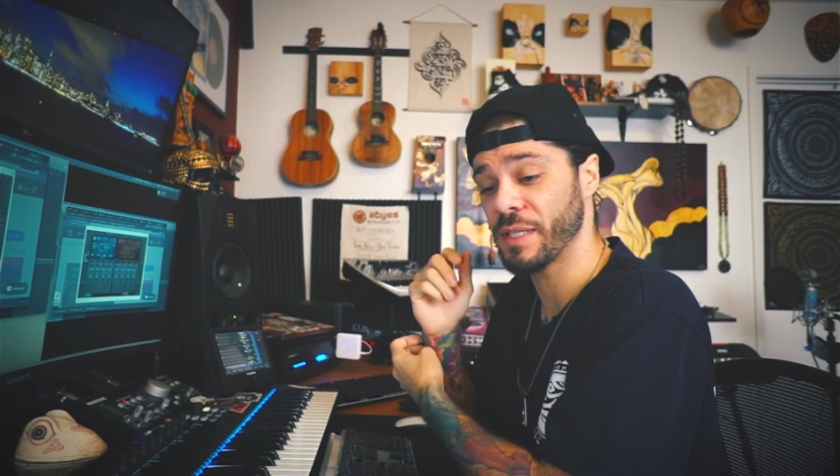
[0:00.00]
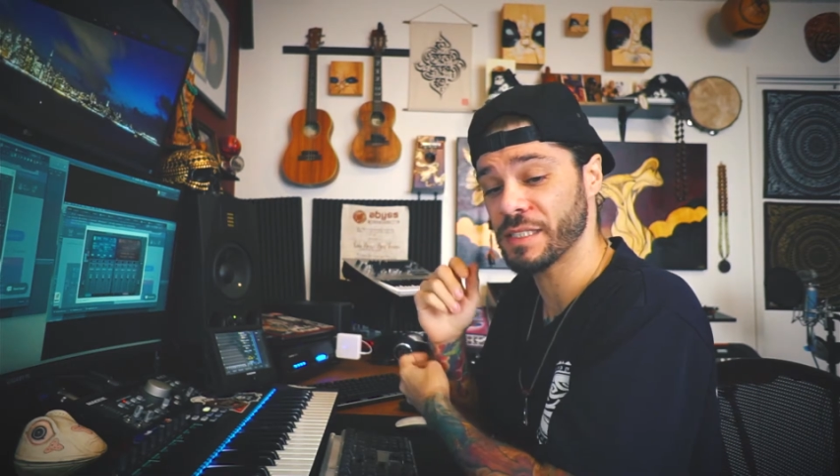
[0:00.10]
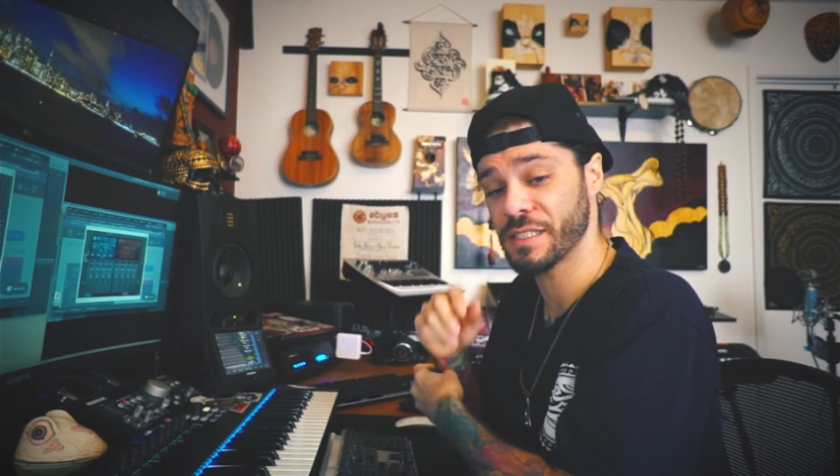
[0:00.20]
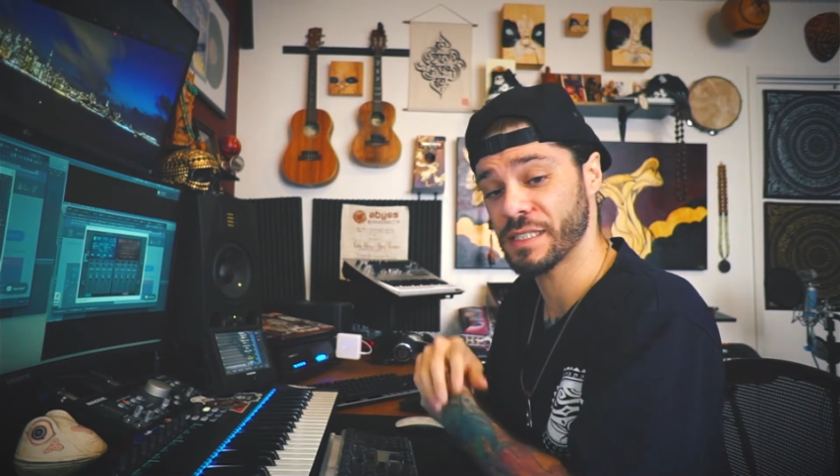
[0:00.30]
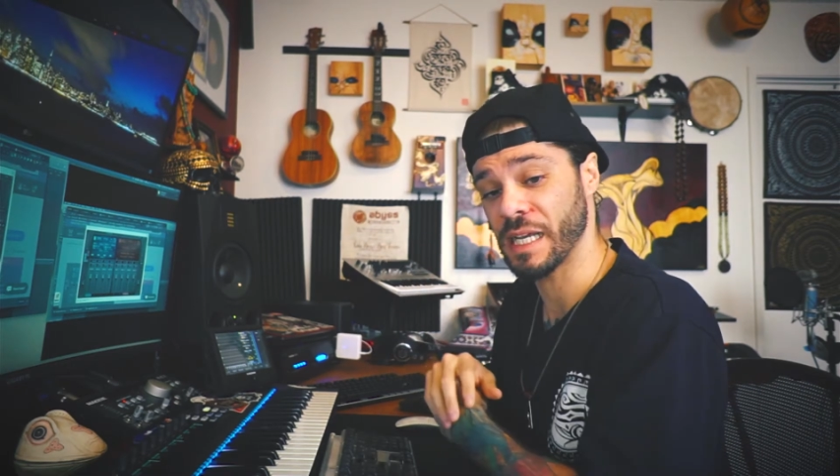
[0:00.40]

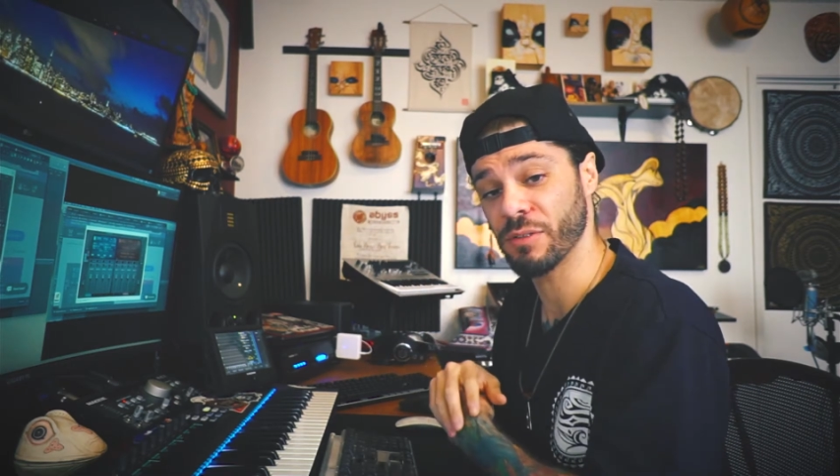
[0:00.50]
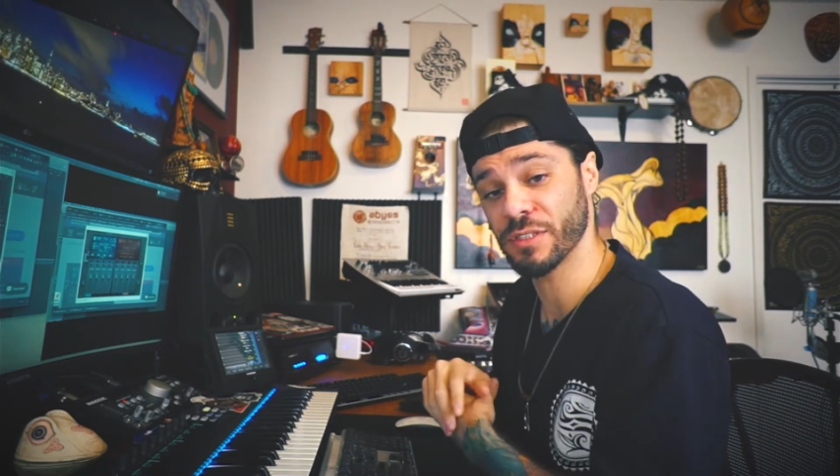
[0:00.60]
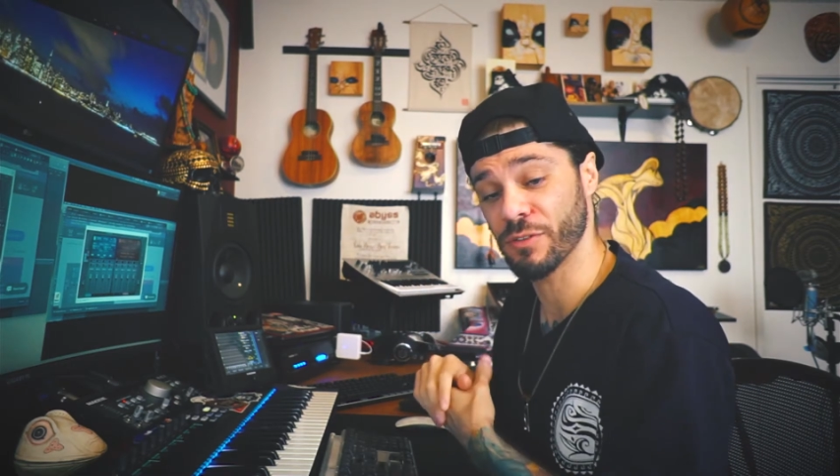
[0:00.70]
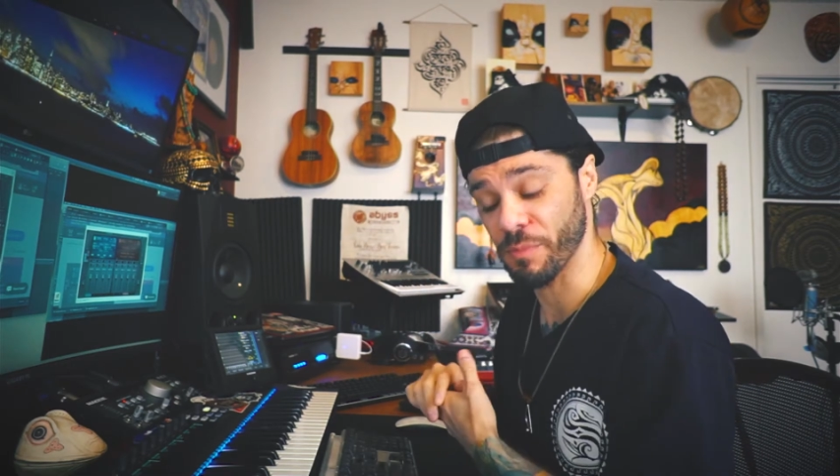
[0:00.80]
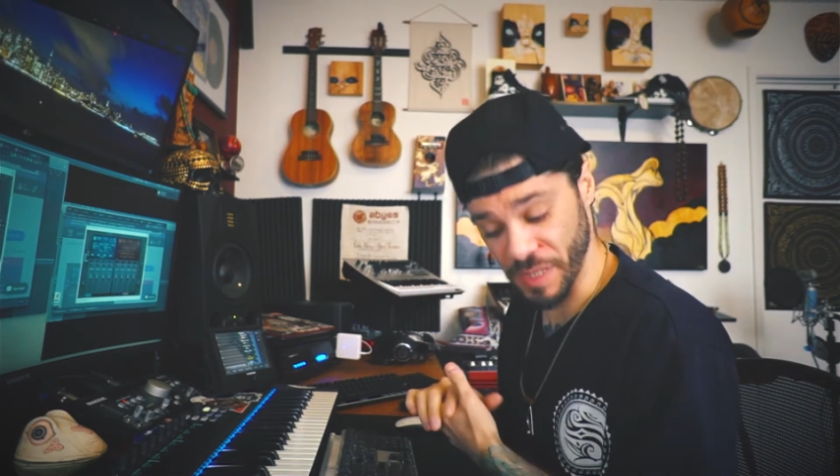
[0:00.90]
That's just how it's
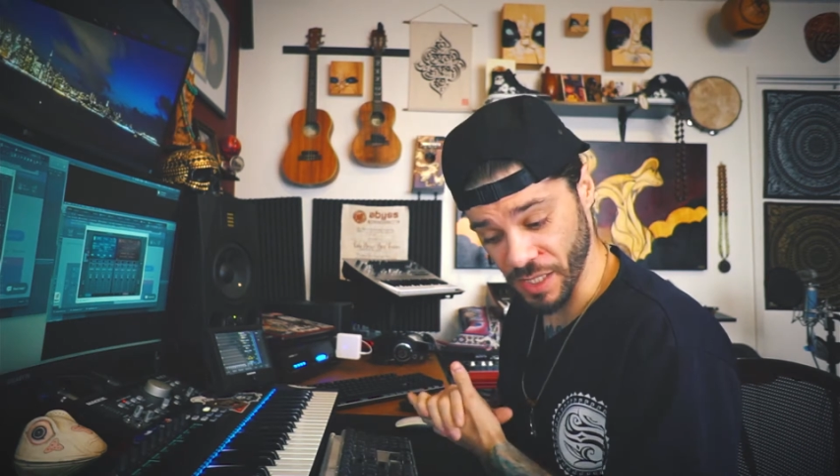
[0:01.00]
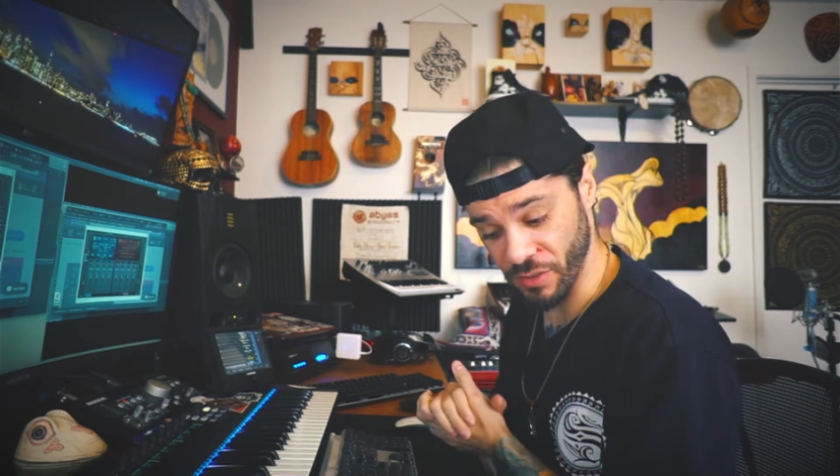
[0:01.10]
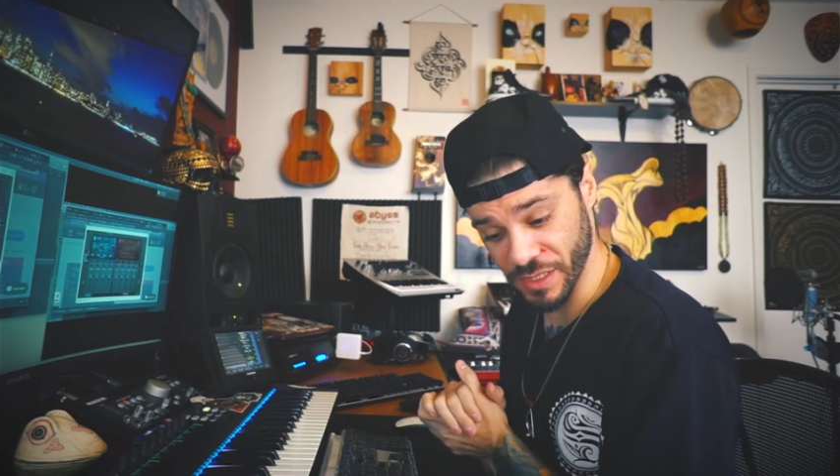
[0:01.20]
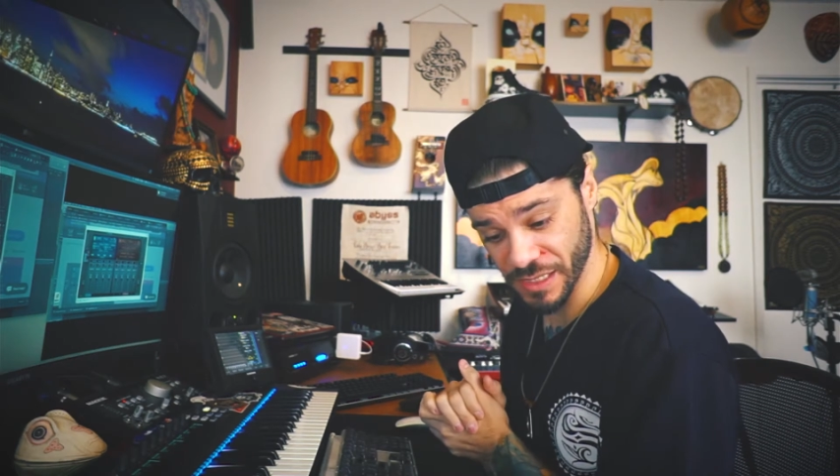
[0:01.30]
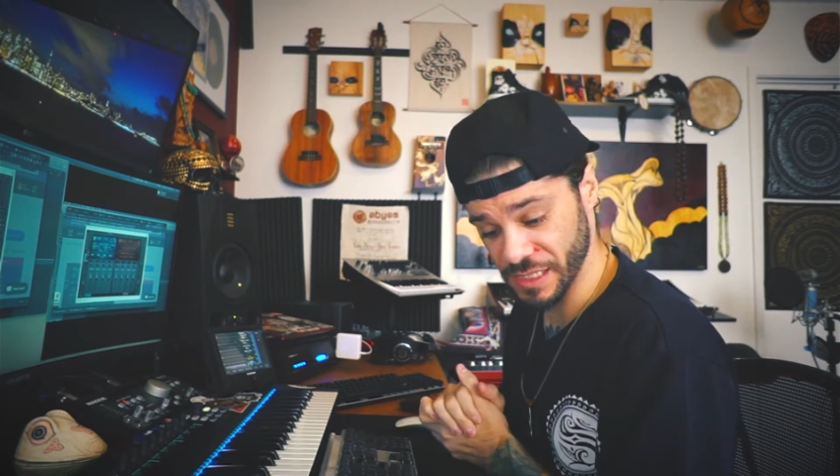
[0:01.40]
going to be
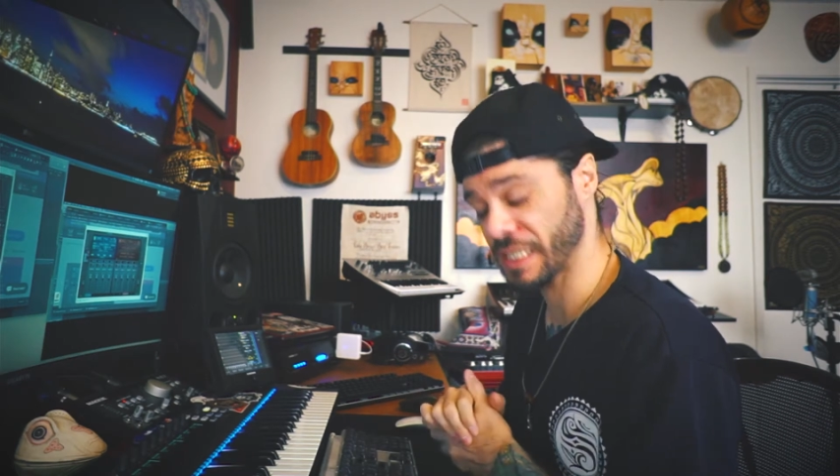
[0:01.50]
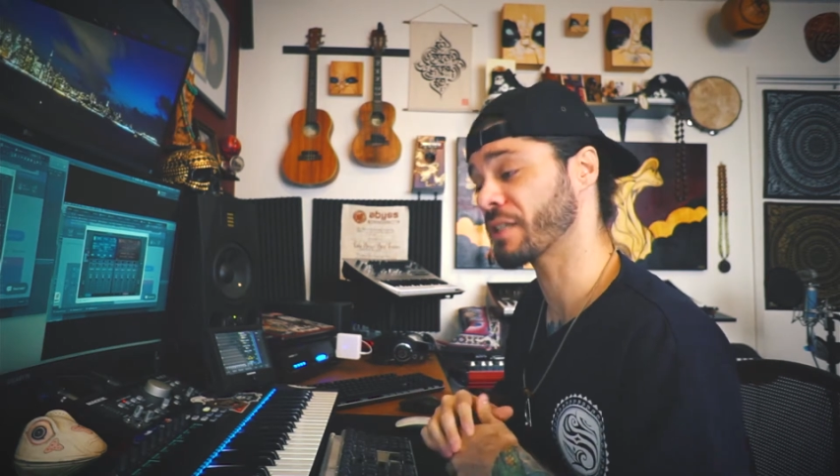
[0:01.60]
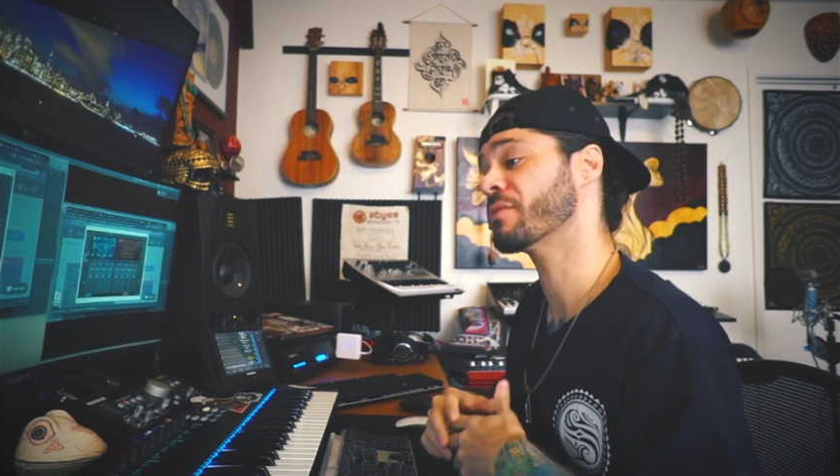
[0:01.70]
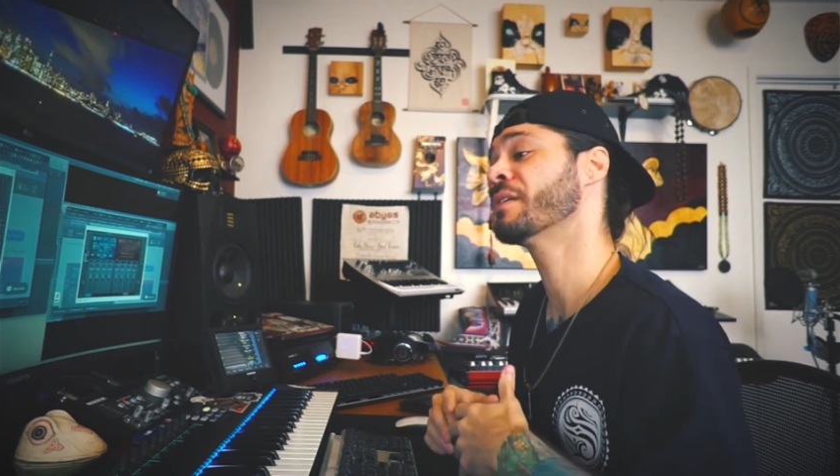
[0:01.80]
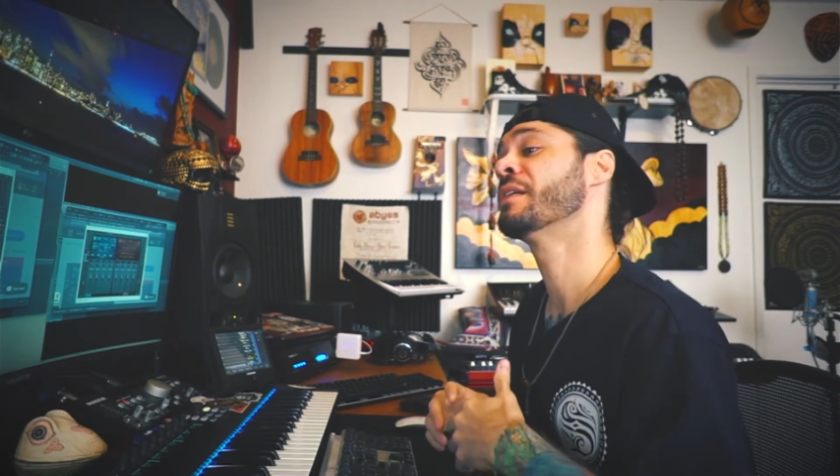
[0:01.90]
on this
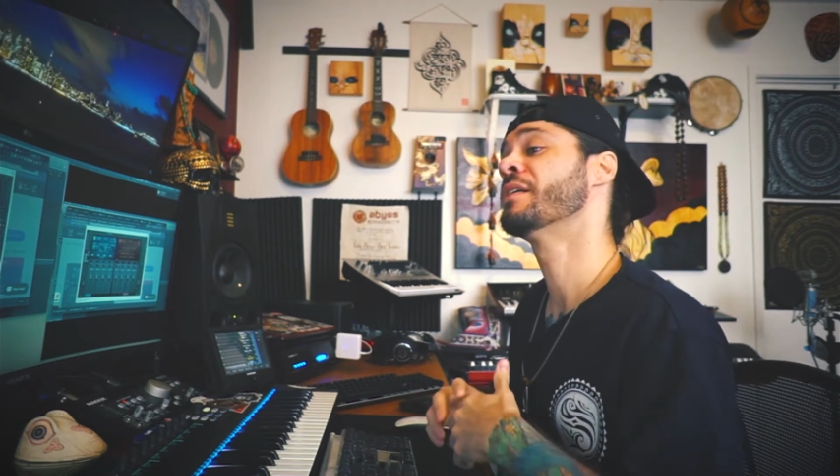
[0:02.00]
channel.